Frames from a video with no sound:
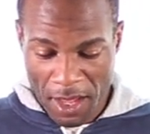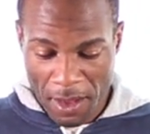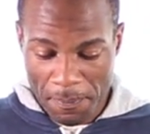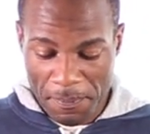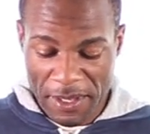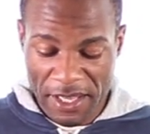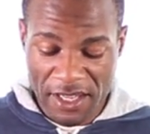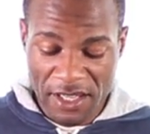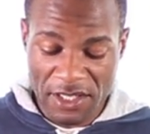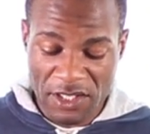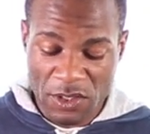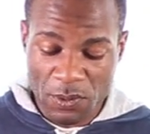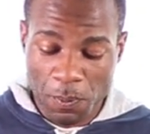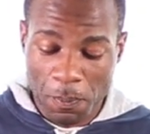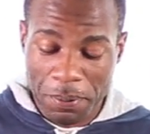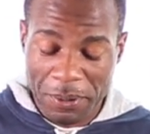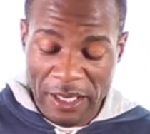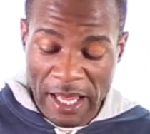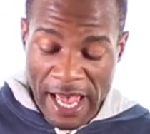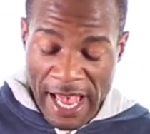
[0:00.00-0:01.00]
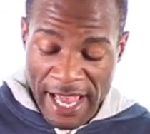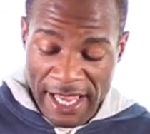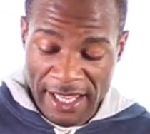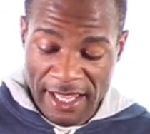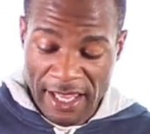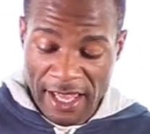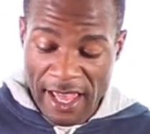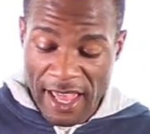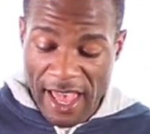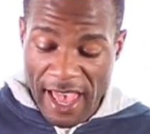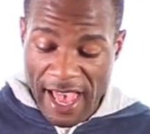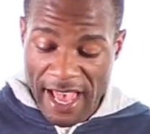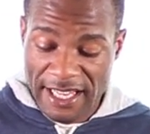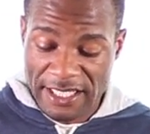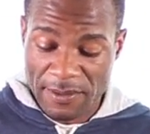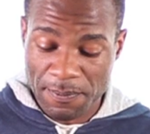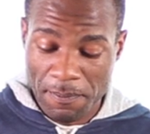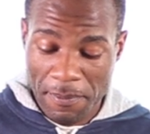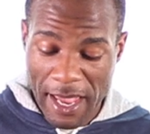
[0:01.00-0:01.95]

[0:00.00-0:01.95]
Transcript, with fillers: because black has